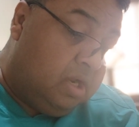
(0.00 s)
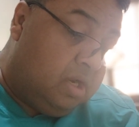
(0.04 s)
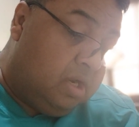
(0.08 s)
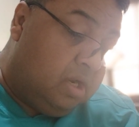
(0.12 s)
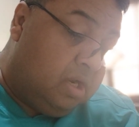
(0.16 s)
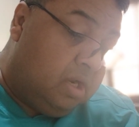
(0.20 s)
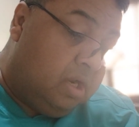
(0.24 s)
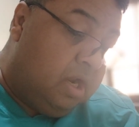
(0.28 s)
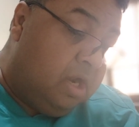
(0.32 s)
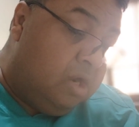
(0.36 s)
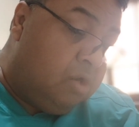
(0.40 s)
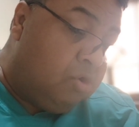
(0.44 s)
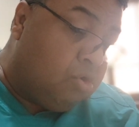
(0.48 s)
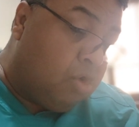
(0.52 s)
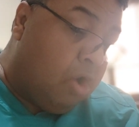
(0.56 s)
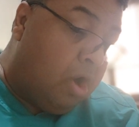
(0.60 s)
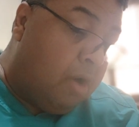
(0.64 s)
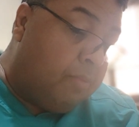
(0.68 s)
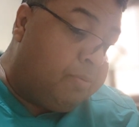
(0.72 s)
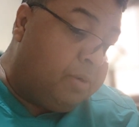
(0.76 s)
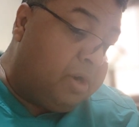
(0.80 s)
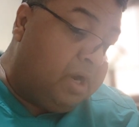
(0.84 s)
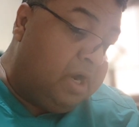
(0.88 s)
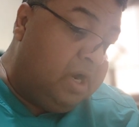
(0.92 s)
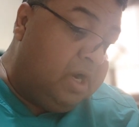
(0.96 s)

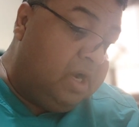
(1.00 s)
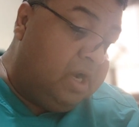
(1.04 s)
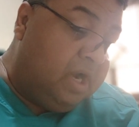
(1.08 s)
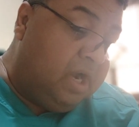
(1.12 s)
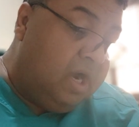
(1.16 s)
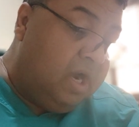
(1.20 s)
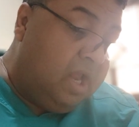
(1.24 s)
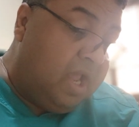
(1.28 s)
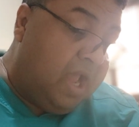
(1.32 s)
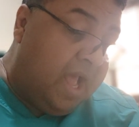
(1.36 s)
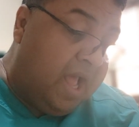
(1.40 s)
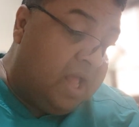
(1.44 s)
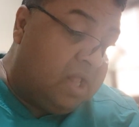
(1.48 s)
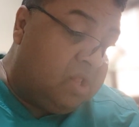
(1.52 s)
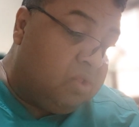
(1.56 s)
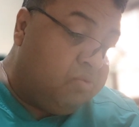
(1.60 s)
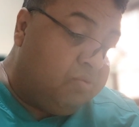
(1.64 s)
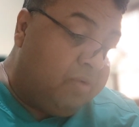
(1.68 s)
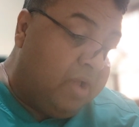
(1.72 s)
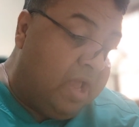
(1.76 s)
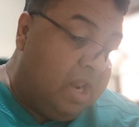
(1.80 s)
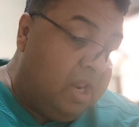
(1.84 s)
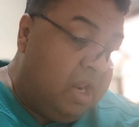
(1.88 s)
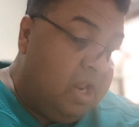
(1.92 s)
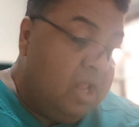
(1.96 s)
incorporated as
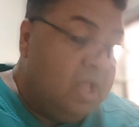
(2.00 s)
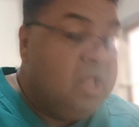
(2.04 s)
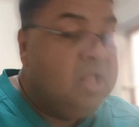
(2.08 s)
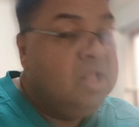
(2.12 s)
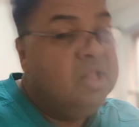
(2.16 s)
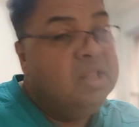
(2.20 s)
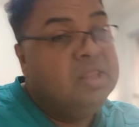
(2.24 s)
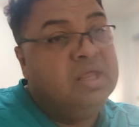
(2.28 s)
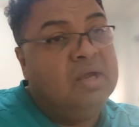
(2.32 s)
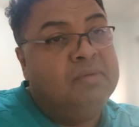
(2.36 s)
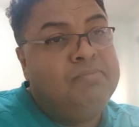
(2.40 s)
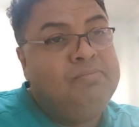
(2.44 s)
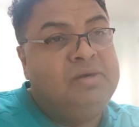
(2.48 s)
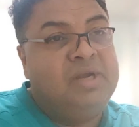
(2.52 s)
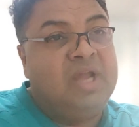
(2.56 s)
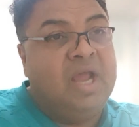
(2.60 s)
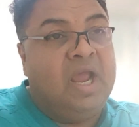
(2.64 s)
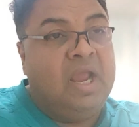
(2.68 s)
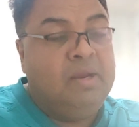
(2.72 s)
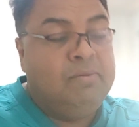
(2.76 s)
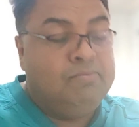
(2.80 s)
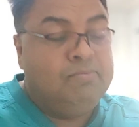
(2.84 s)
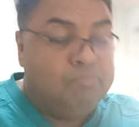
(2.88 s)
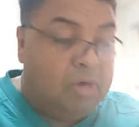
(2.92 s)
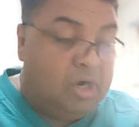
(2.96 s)
well
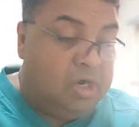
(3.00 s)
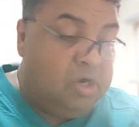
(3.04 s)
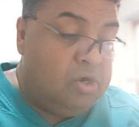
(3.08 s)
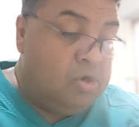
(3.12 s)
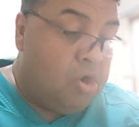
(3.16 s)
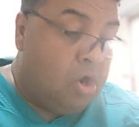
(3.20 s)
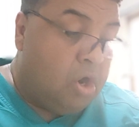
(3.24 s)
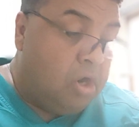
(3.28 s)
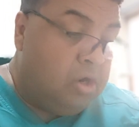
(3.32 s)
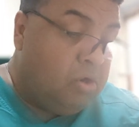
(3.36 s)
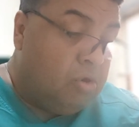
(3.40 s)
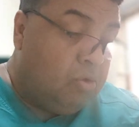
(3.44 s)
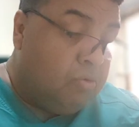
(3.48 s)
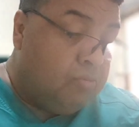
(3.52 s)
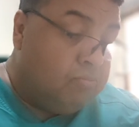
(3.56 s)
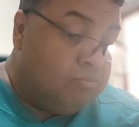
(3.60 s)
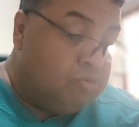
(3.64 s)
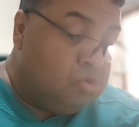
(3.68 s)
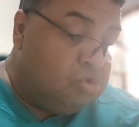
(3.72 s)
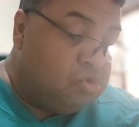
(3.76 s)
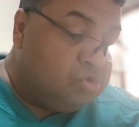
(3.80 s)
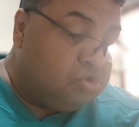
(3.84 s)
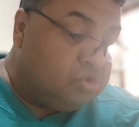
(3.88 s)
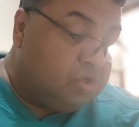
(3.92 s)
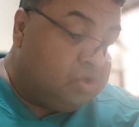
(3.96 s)
sometime, but not
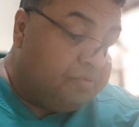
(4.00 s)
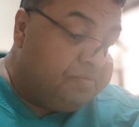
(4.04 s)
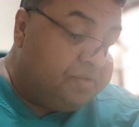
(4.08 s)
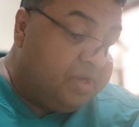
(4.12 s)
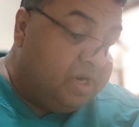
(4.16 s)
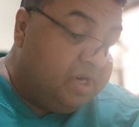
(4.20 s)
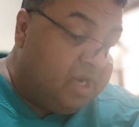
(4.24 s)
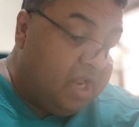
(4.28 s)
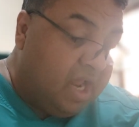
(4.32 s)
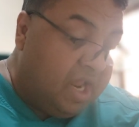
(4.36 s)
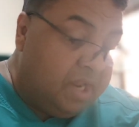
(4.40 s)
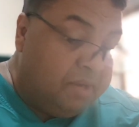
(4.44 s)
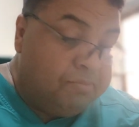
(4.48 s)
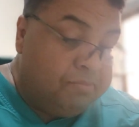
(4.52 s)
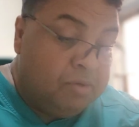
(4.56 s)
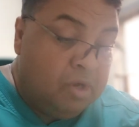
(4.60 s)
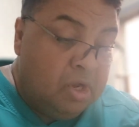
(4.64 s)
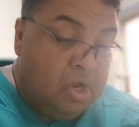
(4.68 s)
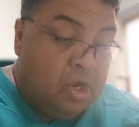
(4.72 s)
most of the time.